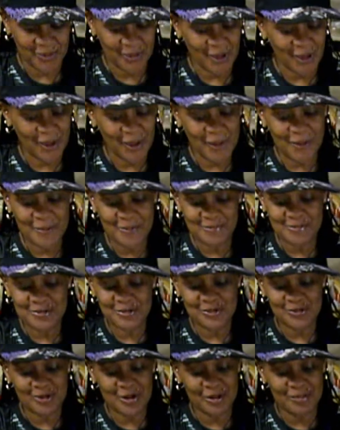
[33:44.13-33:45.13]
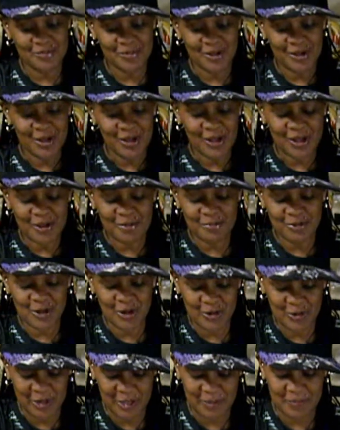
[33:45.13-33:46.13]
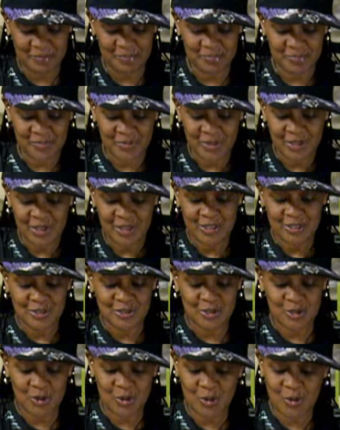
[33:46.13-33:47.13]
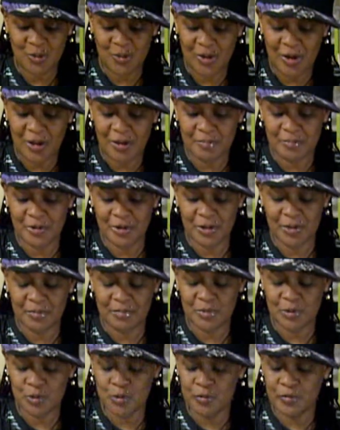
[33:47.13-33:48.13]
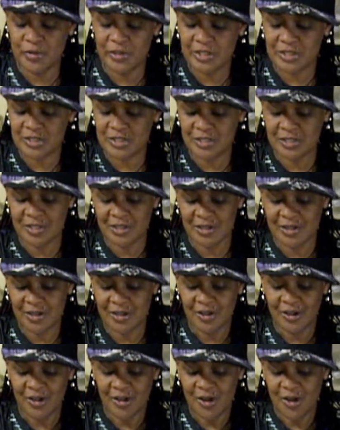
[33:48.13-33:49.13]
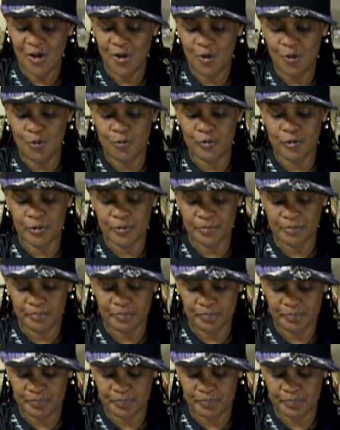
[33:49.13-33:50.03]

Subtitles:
Okay? So I'm learning. So I'm going to move this over,